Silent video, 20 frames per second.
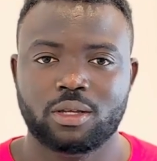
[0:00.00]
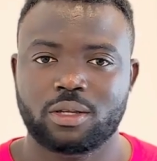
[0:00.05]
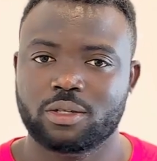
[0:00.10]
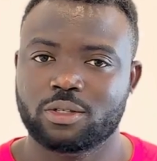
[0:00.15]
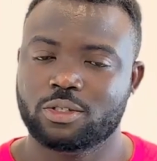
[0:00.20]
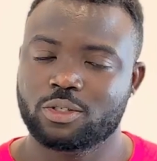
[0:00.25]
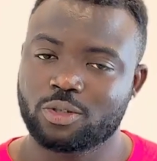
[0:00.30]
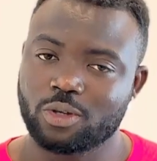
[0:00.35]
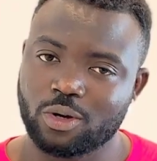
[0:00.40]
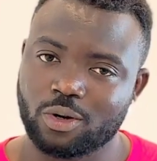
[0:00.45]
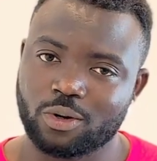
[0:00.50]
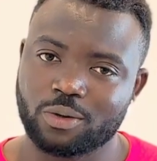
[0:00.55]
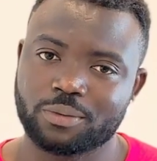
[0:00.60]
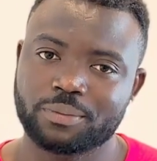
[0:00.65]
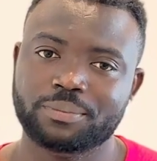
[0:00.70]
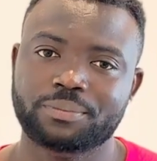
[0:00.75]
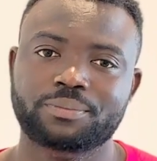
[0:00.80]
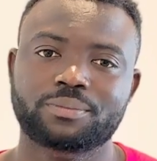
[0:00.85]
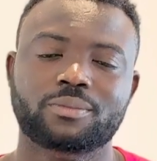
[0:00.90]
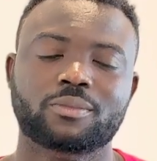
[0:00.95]

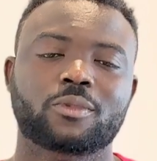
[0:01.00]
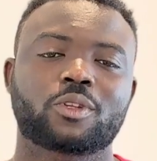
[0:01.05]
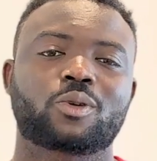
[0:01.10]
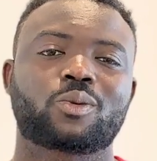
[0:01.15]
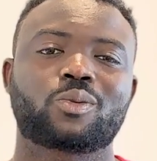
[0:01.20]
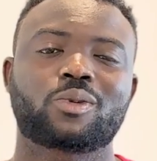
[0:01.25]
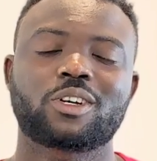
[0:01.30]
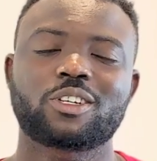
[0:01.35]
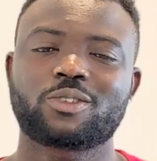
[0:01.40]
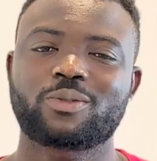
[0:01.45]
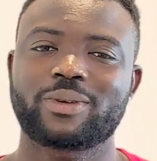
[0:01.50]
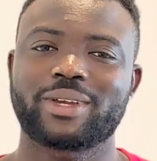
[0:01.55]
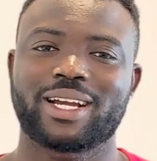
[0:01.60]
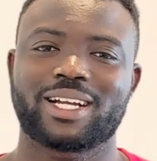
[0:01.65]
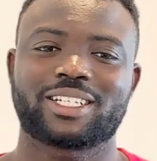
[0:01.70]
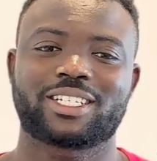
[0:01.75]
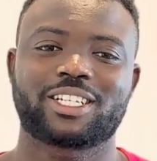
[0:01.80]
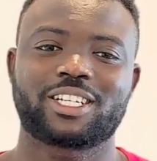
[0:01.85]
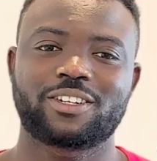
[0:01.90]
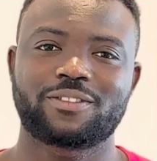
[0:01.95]
So once we
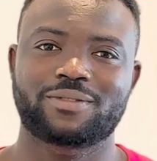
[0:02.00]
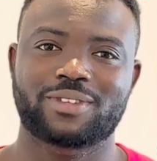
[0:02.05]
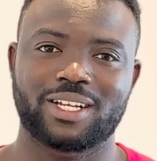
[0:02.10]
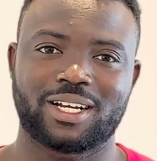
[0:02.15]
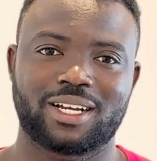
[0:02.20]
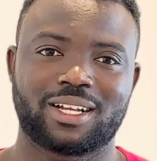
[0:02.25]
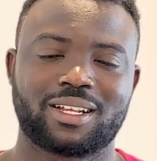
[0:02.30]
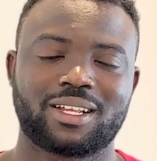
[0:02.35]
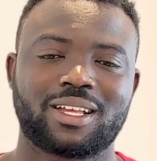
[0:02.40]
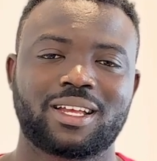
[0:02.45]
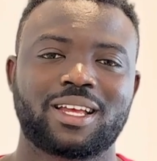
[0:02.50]
achieve that,